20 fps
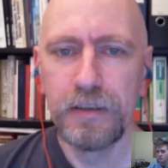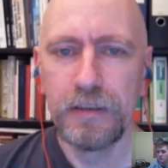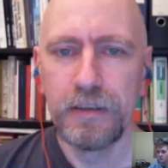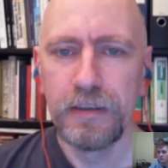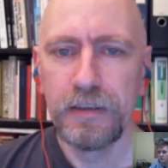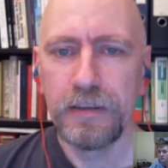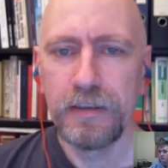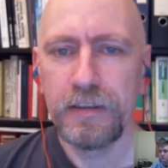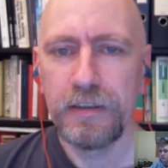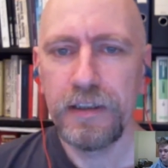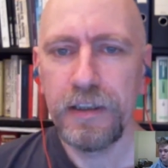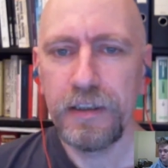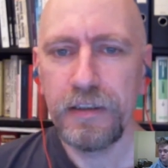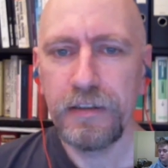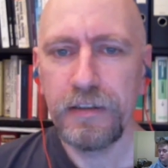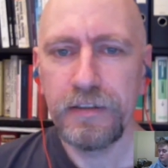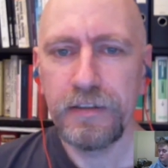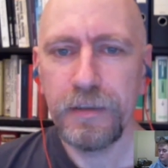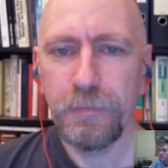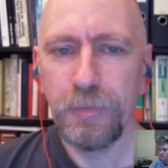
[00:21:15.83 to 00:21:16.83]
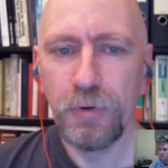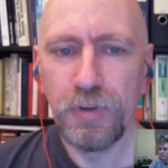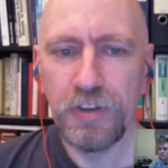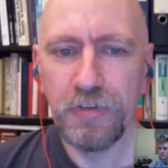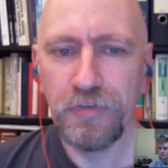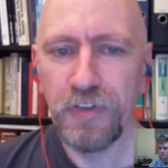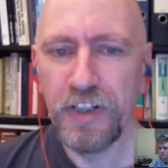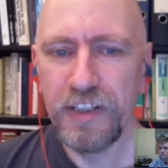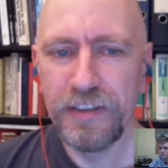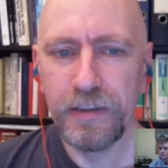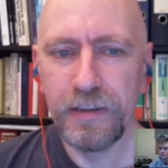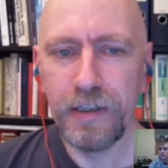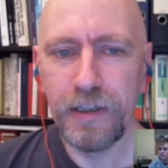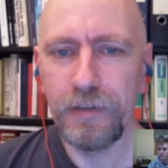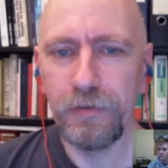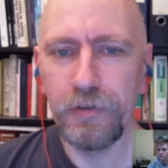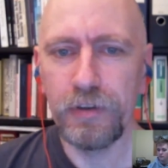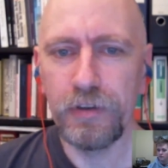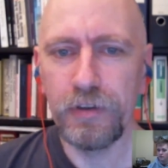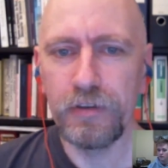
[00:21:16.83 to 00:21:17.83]
They put a filter
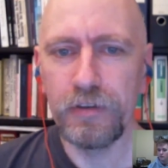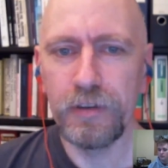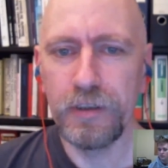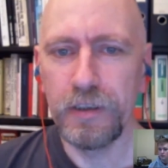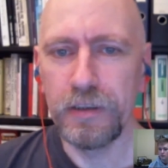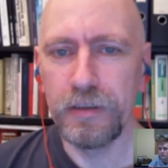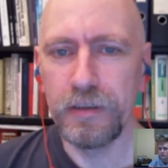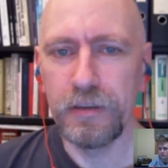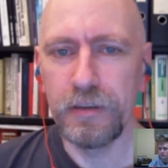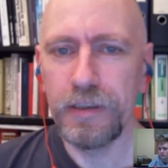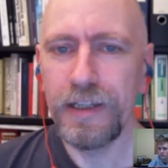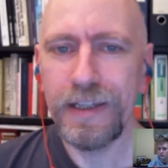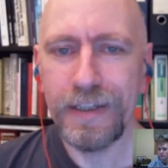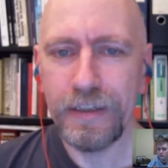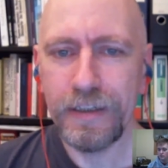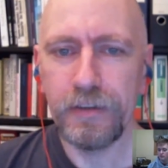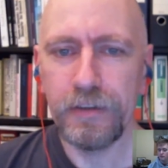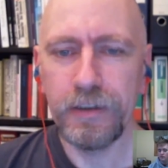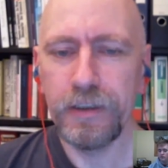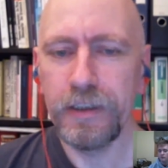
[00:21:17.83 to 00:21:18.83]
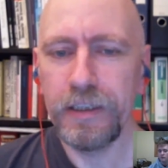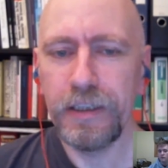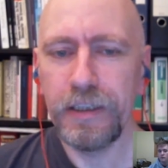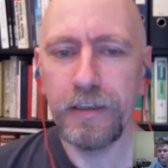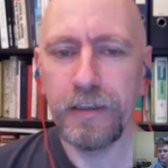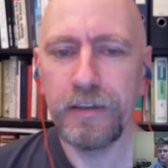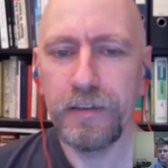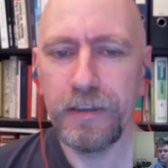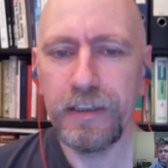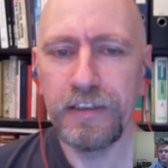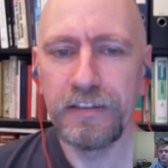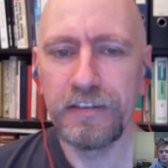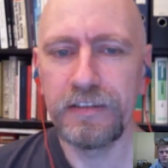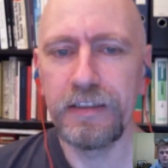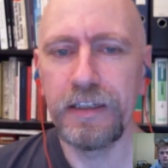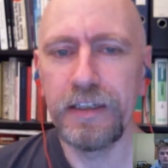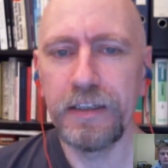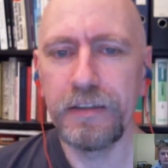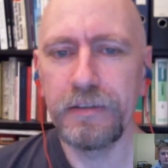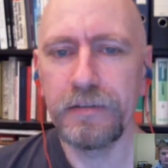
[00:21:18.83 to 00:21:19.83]
layer
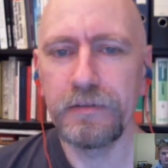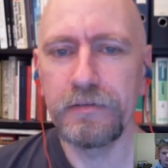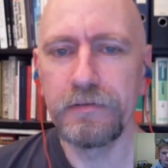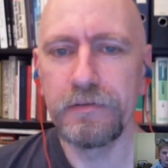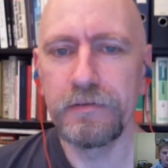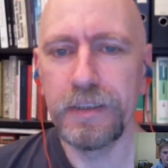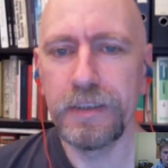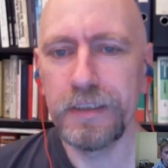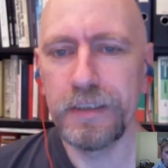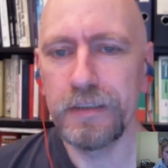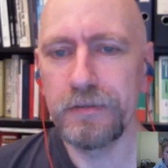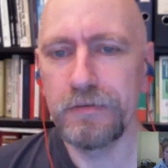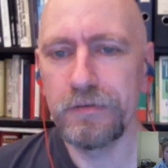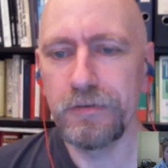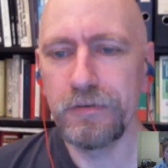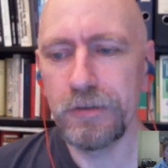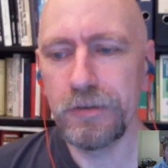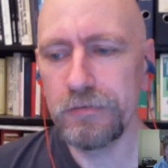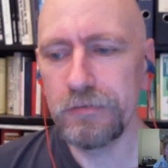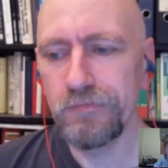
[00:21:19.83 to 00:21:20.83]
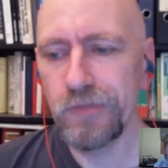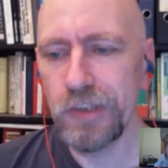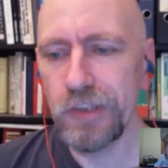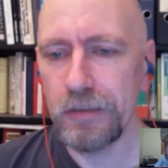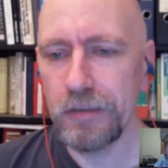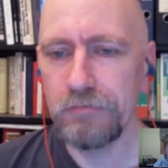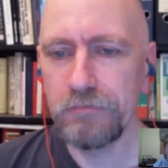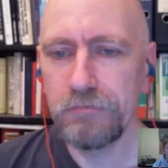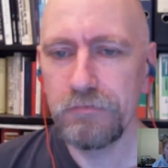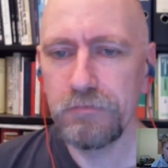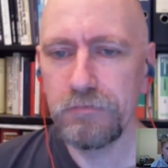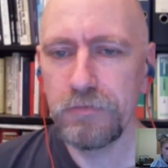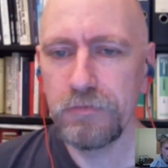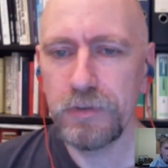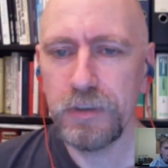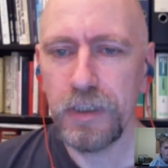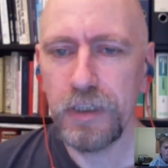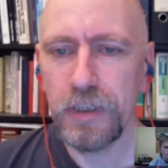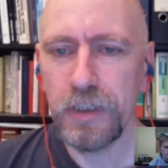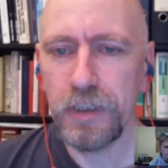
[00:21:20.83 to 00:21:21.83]
inside, and yeah,
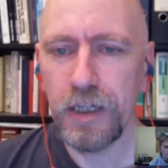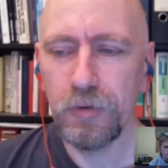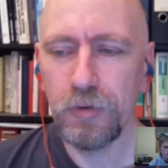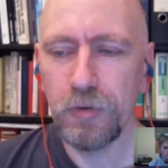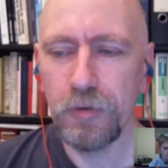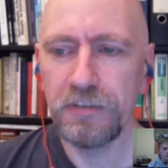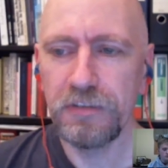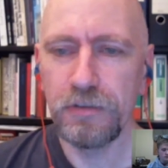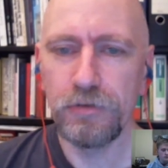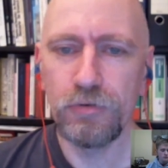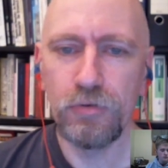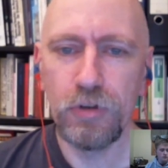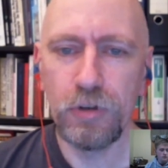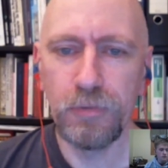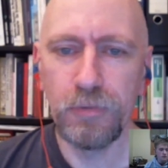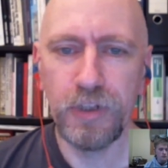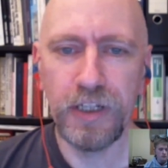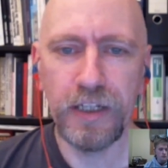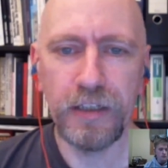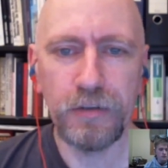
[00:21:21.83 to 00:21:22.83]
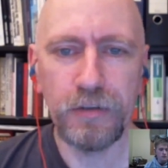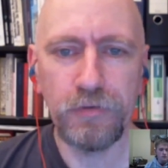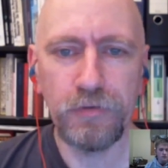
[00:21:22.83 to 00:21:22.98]
I hope it's not too complicated for